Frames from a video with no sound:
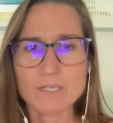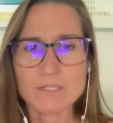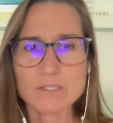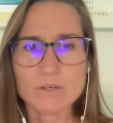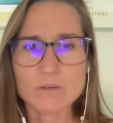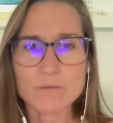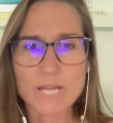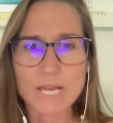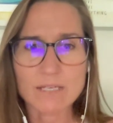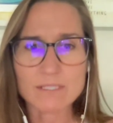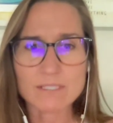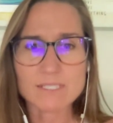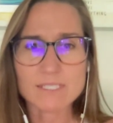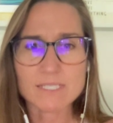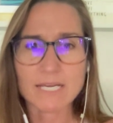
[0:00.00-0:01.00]
So,
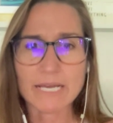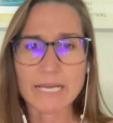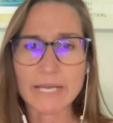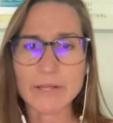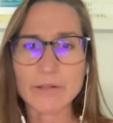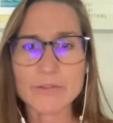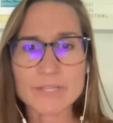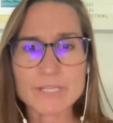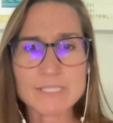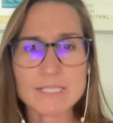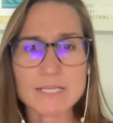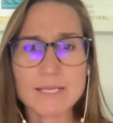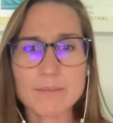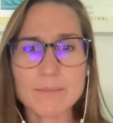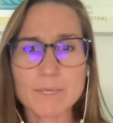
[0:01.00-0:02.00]
next,
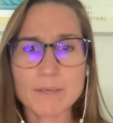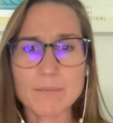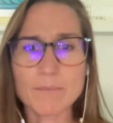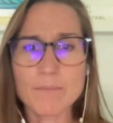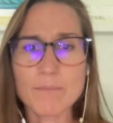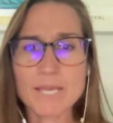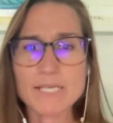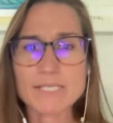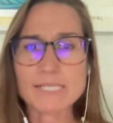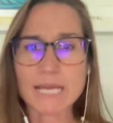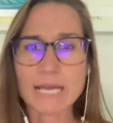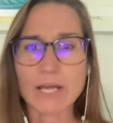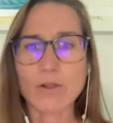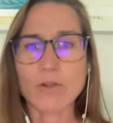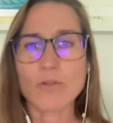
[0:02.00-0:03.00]
healthism makes
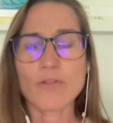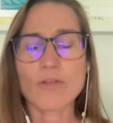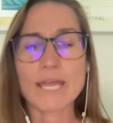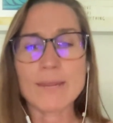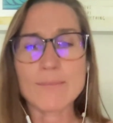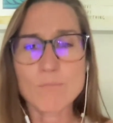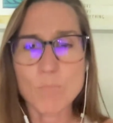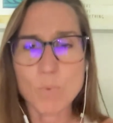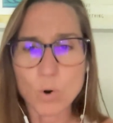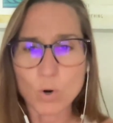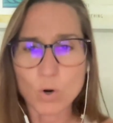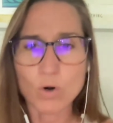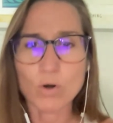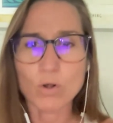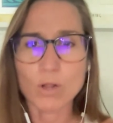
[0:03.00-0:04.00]
health a
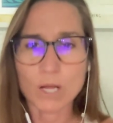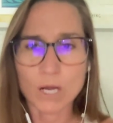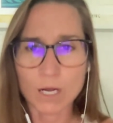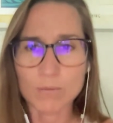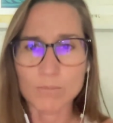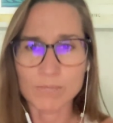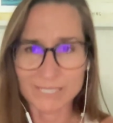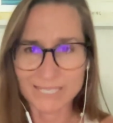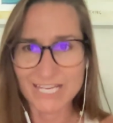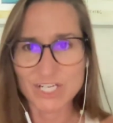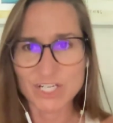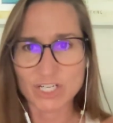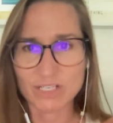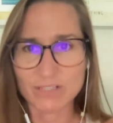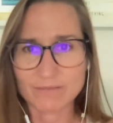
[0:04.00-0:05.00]
moral
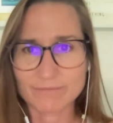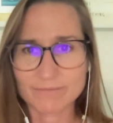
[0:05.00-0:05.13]
obligation